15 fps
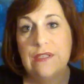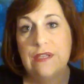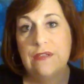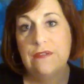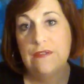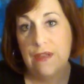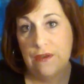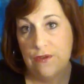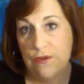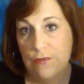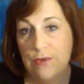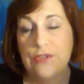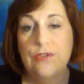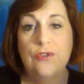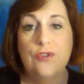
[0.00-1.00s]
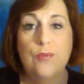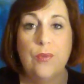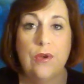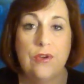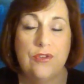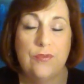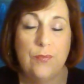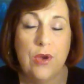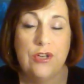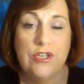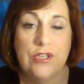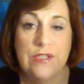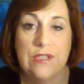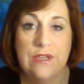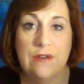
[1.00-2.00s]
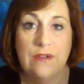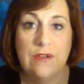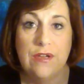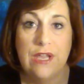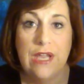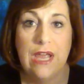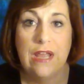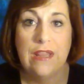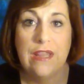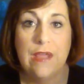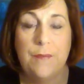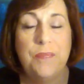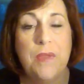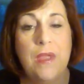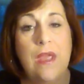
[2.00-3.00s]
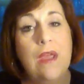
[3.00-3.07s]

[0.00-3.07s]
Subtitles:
and new research projects that are looking at them.